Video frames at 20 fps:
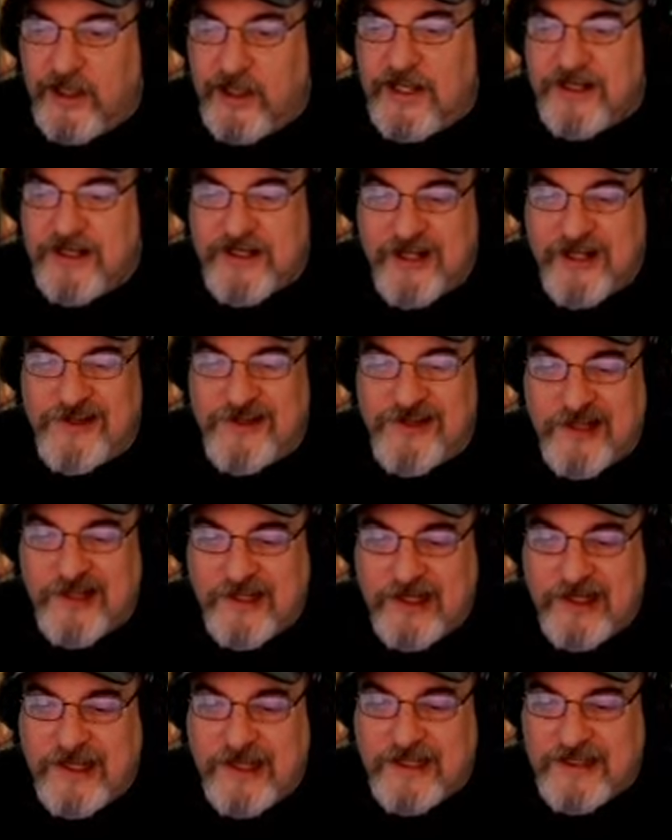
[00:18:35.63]

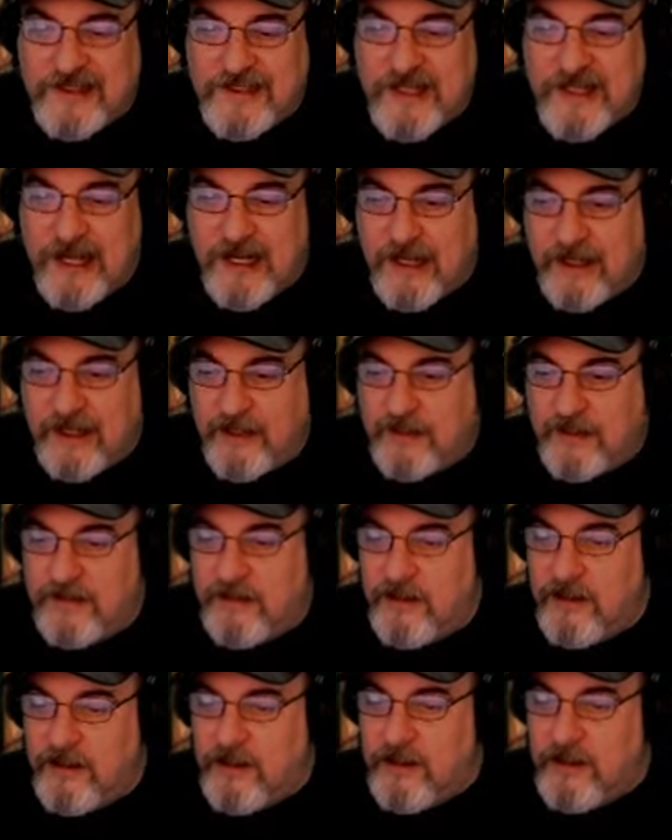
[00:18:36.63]
dungeon-like setting.
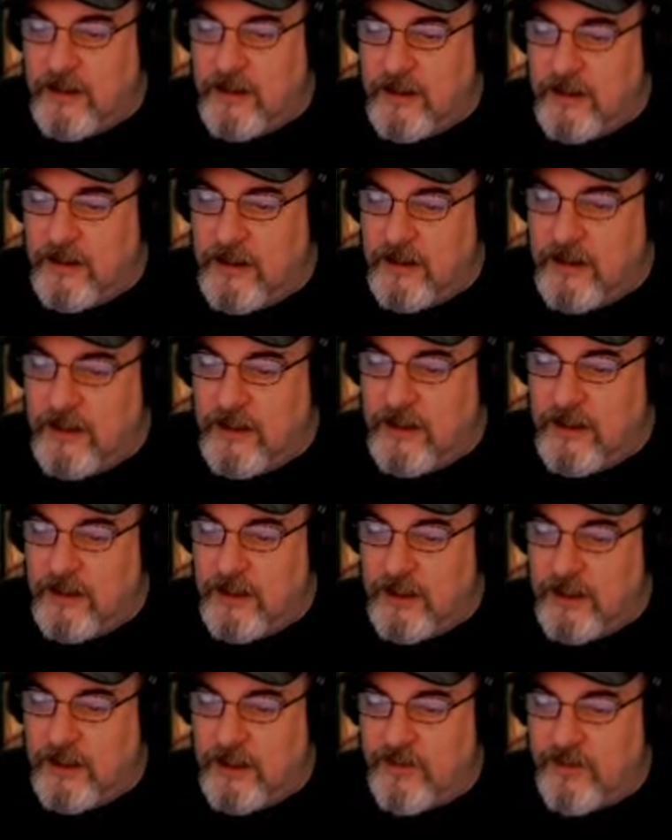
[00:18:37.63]

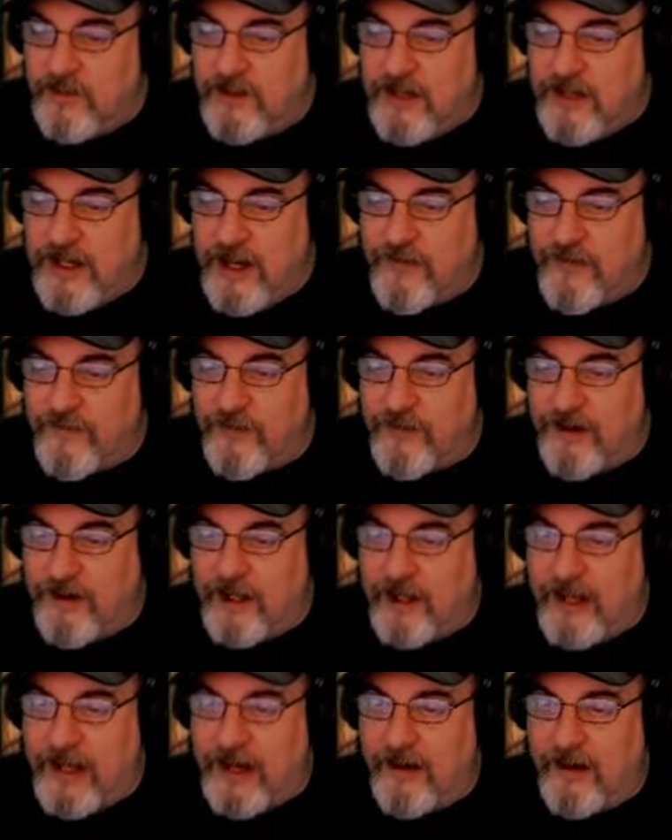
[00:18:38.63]
You never
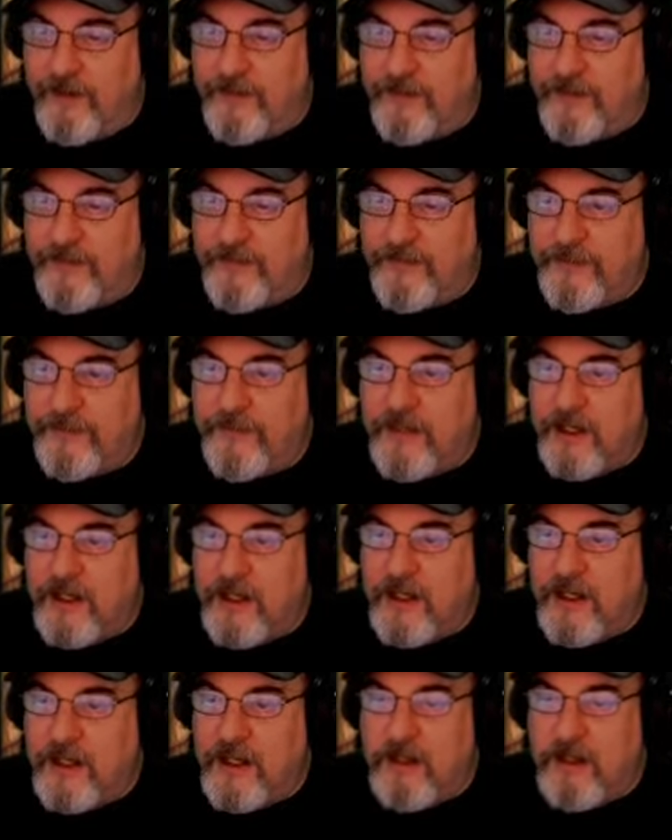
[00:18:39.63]
allow
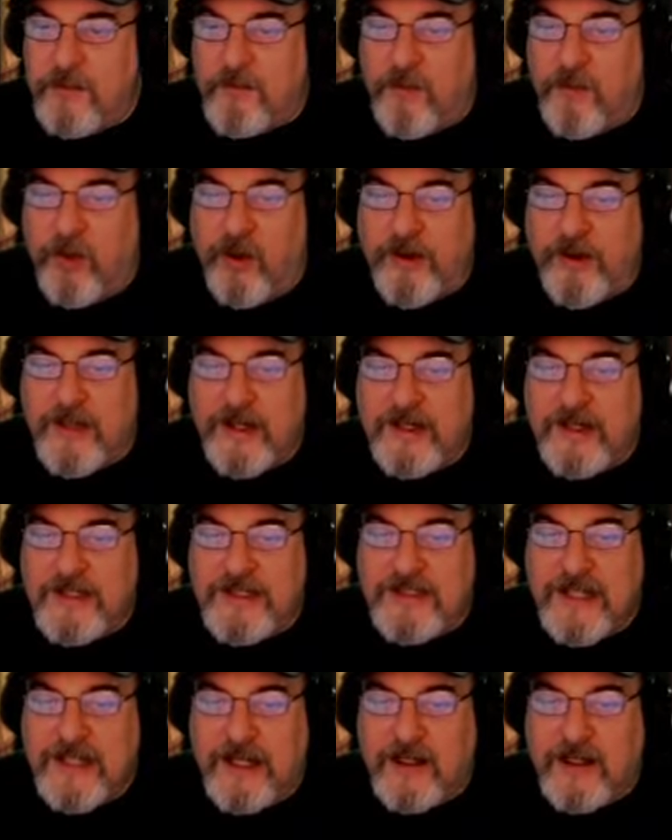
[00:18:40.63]
more than a
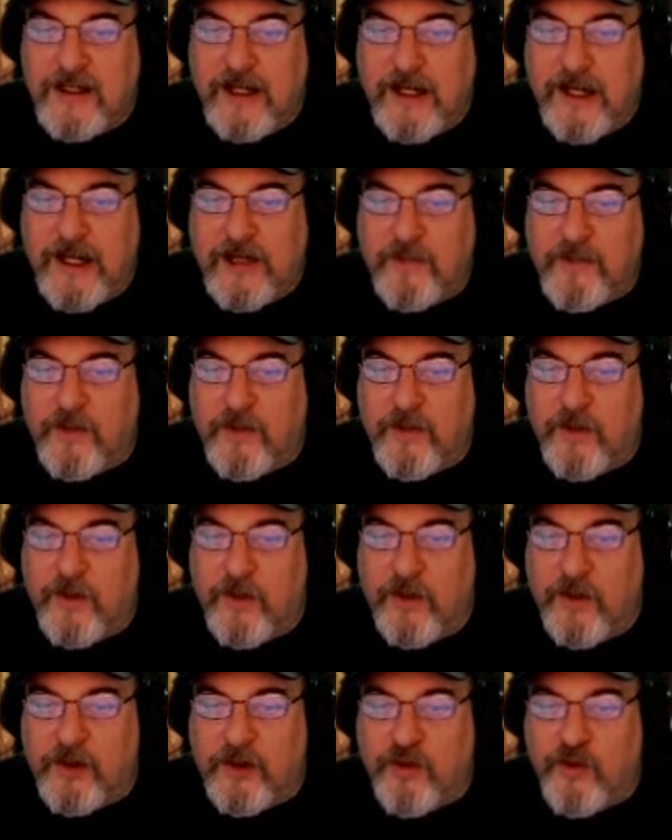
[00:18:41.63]
single item
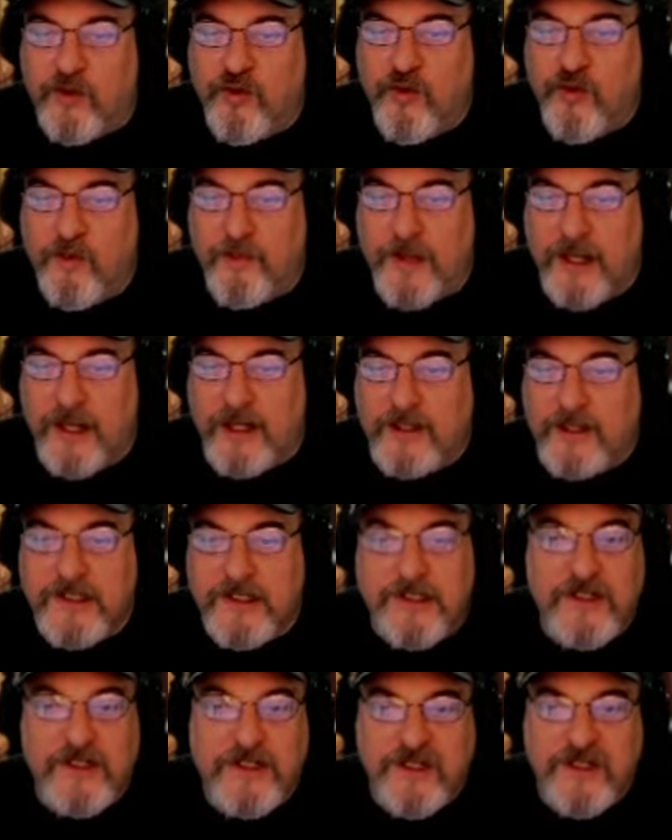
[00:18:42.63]
or grouping,
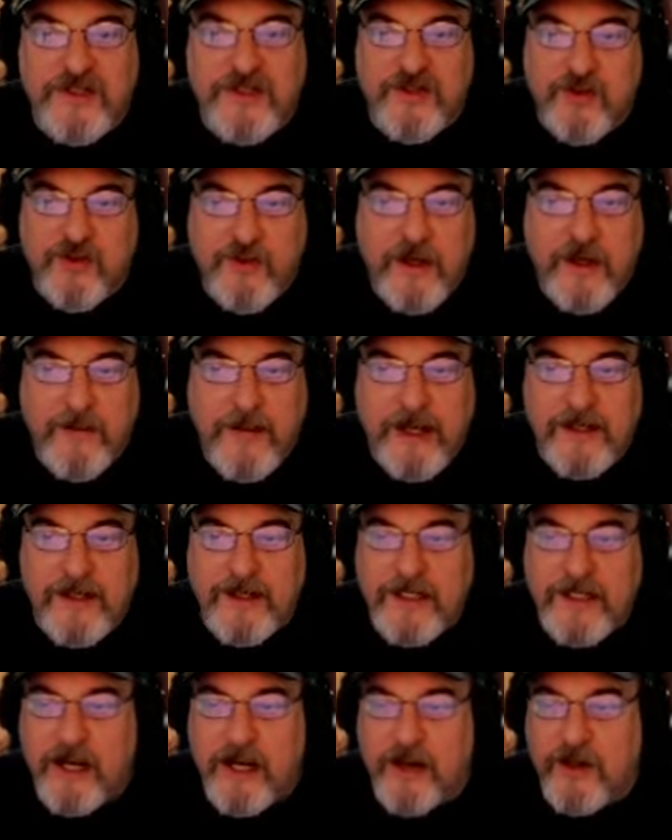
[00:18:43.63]
such as 3
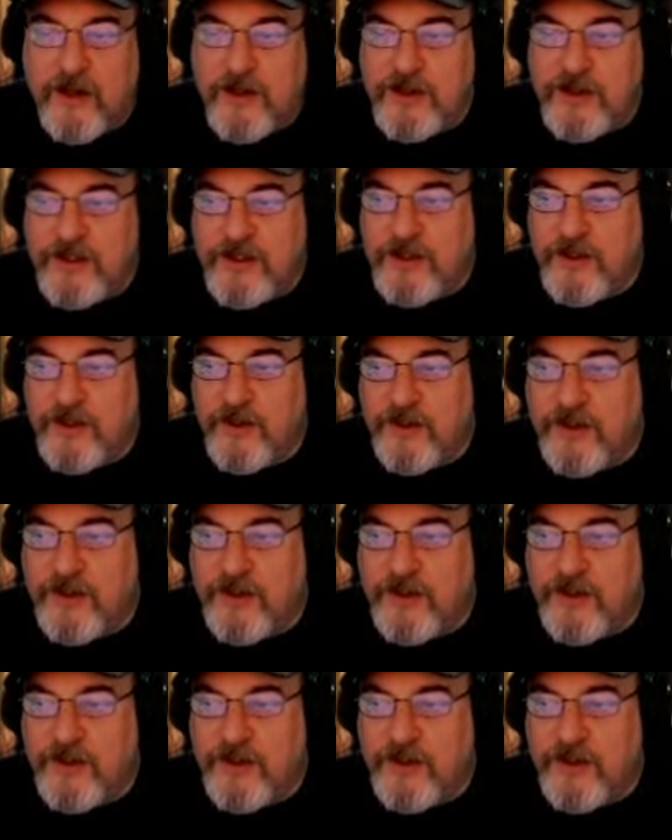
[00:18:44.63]
magic arrows, to a